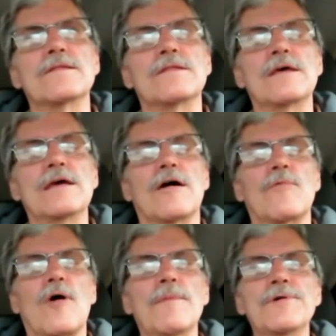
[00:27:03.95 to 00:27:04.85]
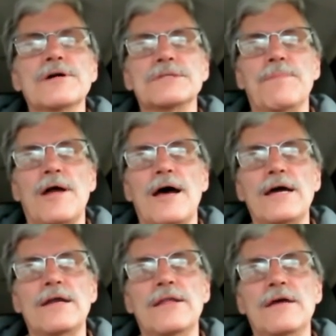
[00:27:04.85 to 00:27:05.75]
They are robbing us
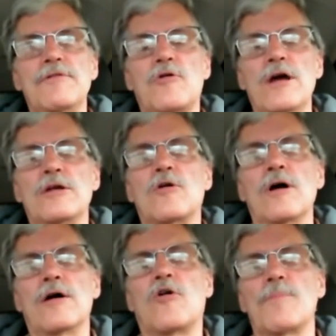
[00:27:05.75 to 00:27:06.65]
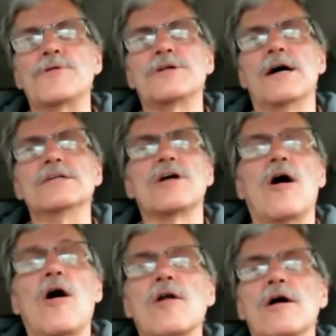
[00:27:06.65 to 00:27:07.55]
blind, and they've uh, corporatized
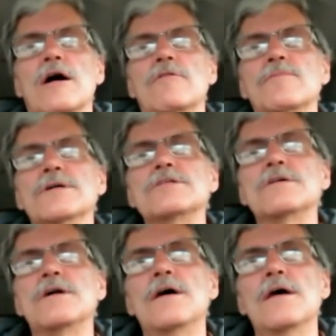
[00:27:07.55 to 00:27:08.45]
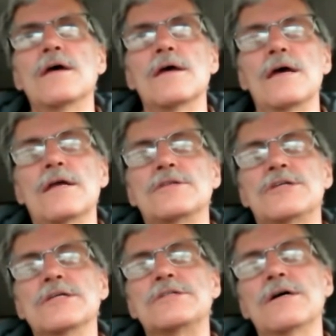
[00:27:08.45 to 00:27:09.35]
all our governments. And
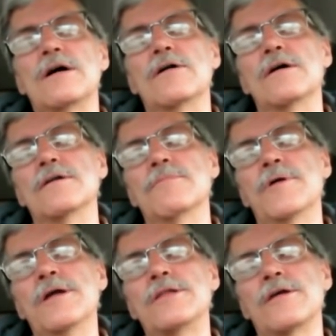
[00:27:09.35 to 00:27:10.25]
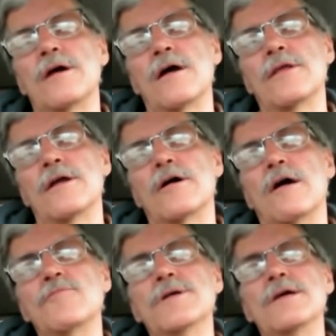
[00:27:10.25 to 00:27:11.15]
since they, uh, the minute that our, that a
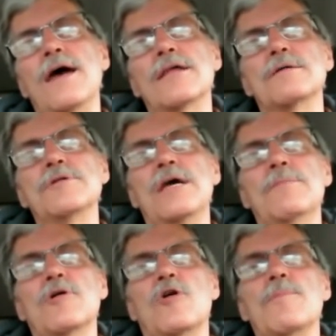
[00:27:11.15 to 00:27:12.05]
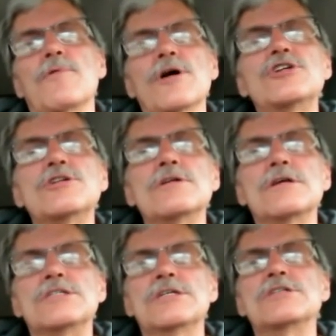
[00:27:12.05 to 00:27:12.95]
government in Canada became a corporation,
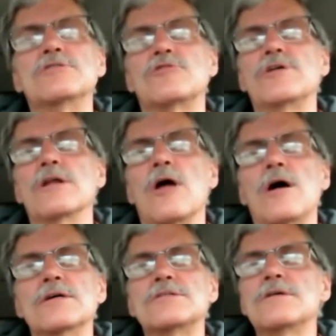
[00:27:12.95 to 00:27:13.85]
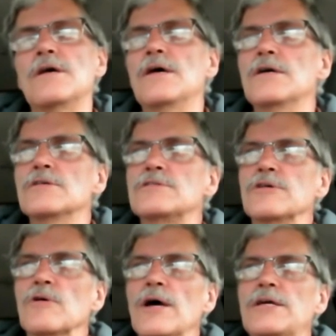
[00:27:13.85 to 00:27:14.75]
they ceased to create laws.
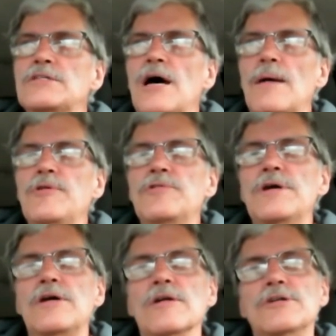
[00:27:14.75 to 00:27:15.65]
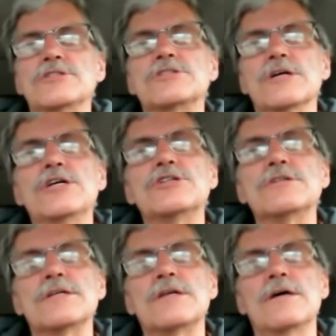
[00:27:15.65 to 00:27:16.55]
So anytime you hear
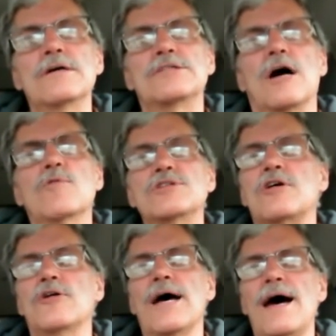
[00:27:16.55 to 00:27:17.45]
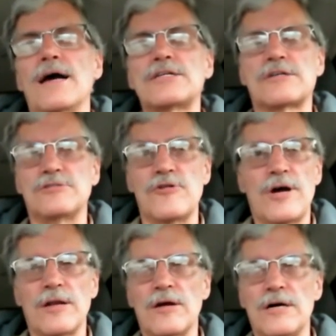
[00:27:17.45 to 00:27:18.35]
legislation, it's always called acts because they're
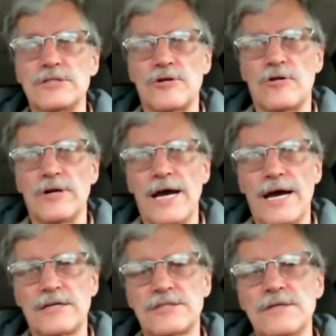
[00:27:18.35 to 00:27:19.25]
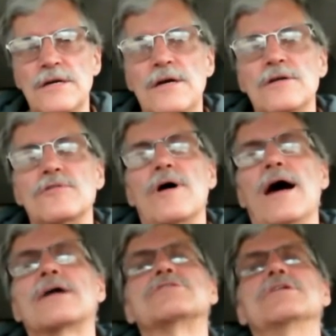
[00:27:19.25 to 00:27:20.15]
not laws, they're called acts. They're
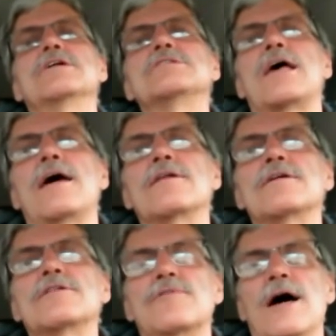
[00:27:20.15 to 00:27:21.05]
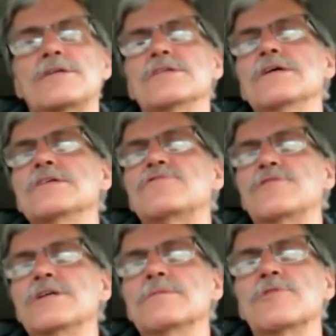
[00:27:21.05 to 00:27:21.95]
acts against Canada, they're acts against
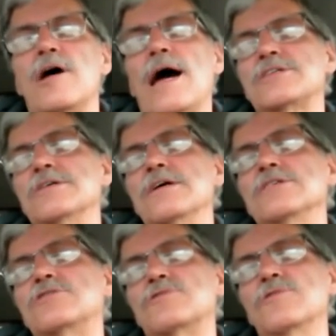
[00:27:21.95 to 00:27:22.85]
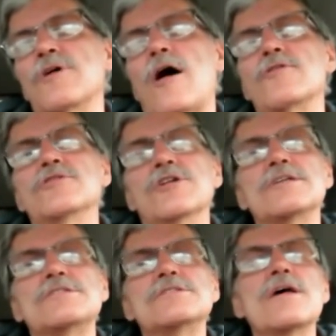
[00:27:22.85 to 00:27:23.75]
freedom, they're acts against truth, honor,
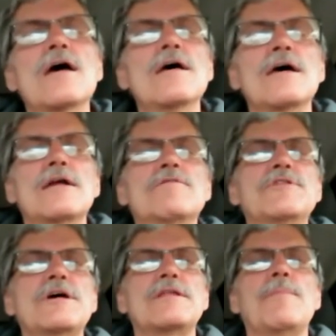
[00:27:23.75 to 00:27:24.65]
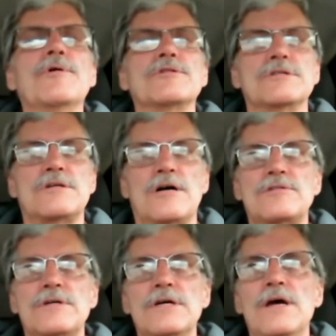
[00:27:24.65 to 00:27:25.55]
justice, and everything that built this
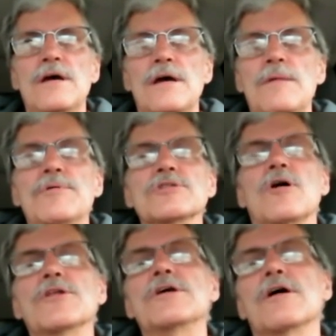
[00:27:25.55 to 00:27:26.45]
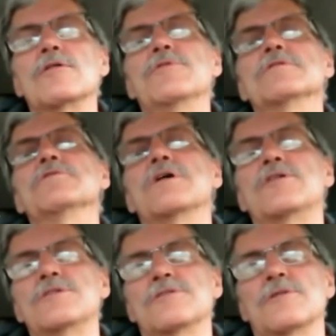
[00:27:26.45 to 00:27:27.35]
country and built all the other beautiful
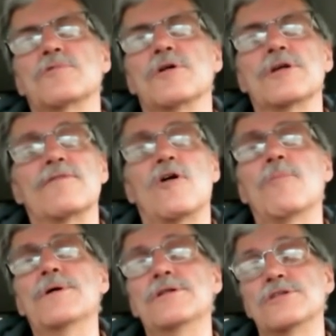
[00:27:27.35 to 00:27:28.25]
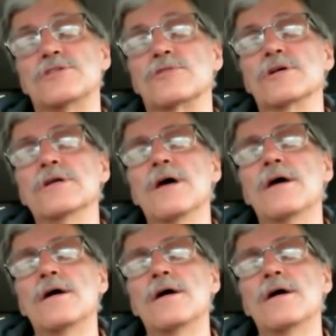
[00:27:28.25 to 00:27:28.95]
countries of the world that have all been destroyed.